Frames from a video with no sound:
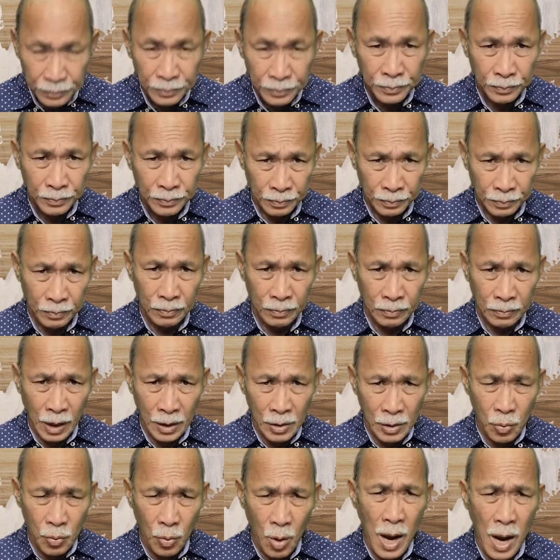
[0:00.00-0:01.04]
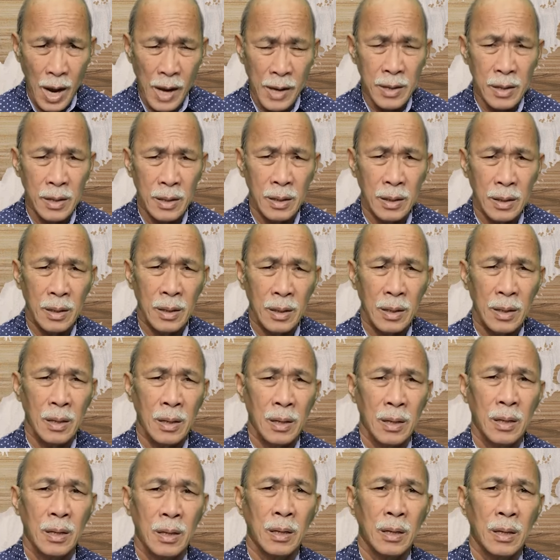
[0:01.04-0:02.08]
That's why
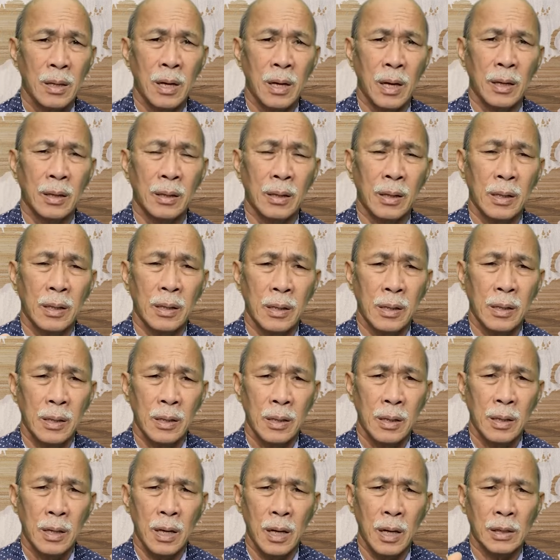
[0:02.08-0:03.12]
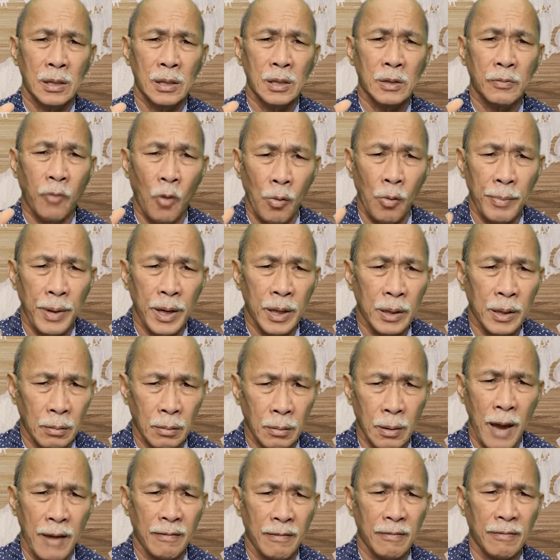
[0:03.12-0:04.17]
He is forming your
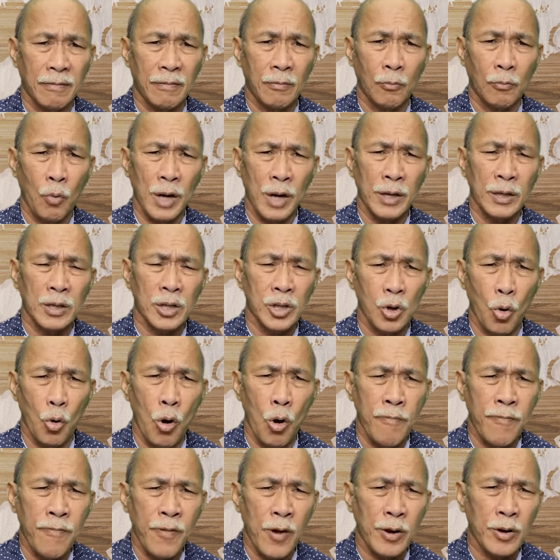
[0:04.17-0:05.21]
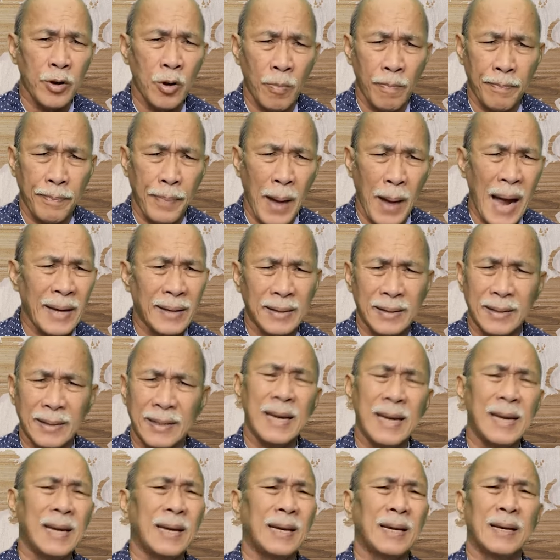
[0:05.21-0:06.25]
life. Once you offer your
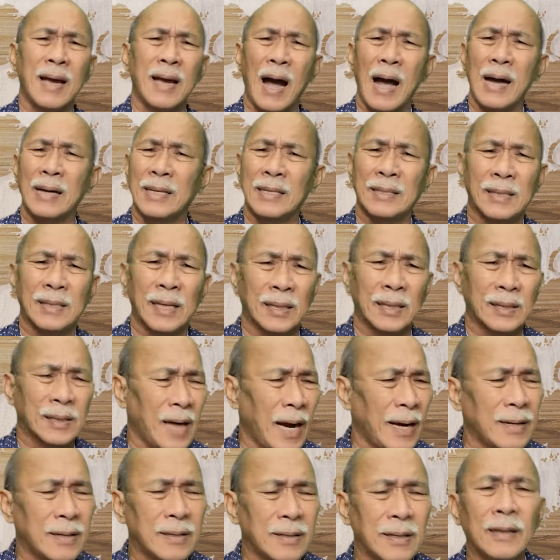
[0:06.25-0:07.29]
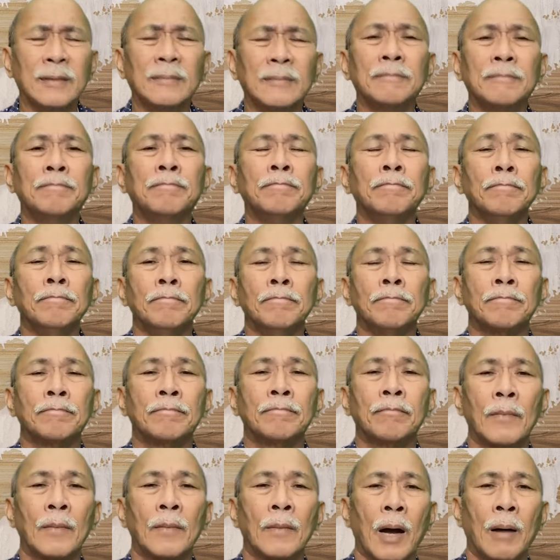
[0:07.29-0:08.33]
body, God is excited
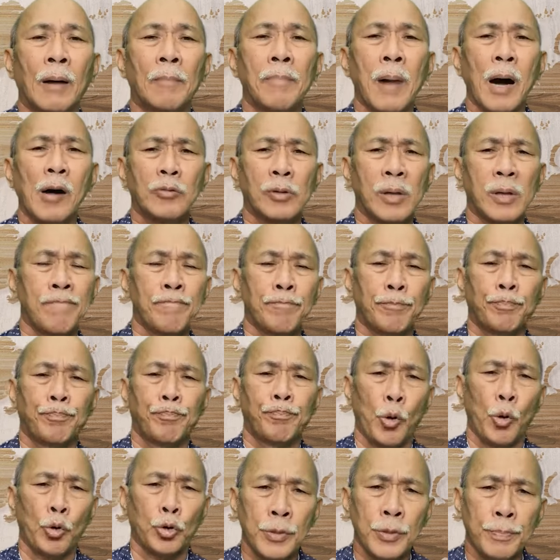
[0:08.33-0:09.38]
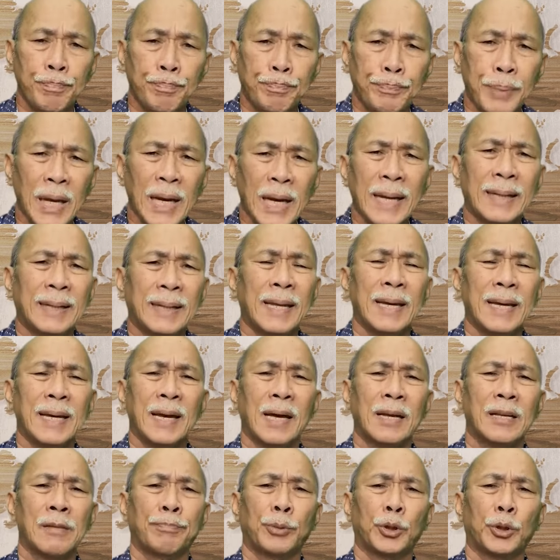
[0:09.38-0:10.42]
about the possibility and
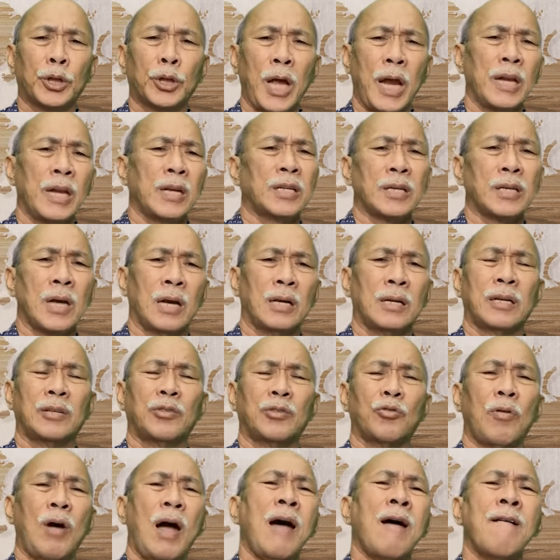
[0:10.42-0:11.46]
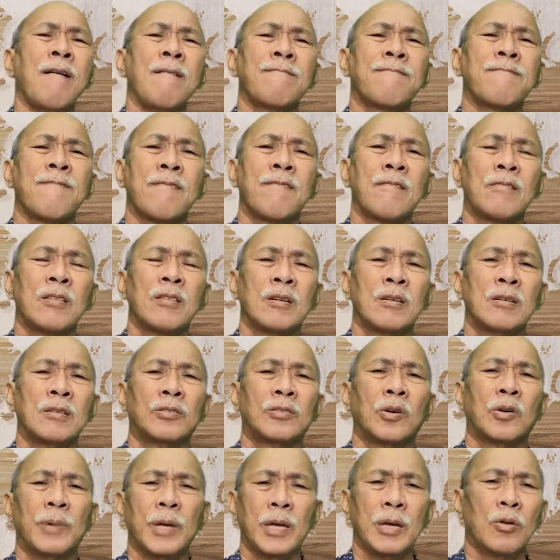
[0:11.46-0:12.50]
the potential that you have to
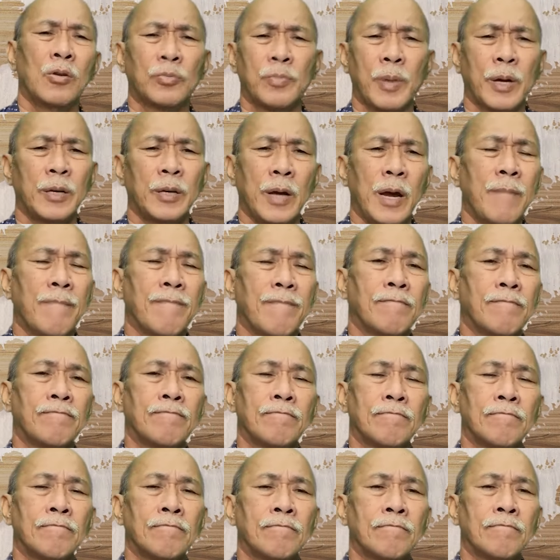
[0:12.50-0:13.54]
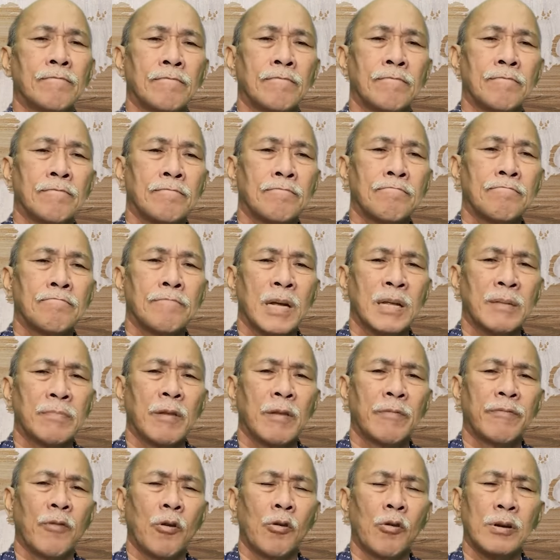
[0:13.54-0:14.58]
be used by Him. But
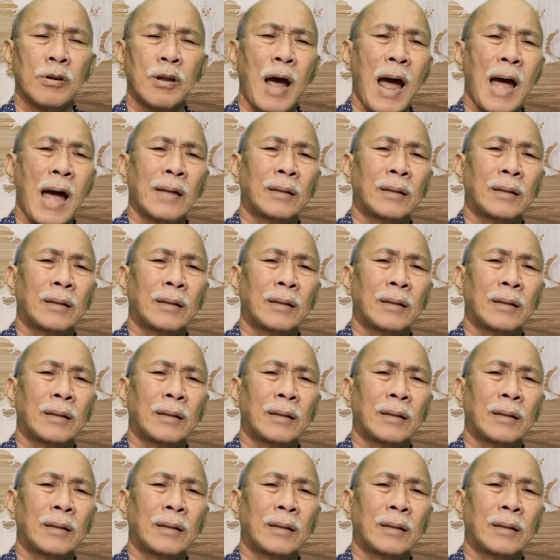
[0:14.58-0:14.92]
before that,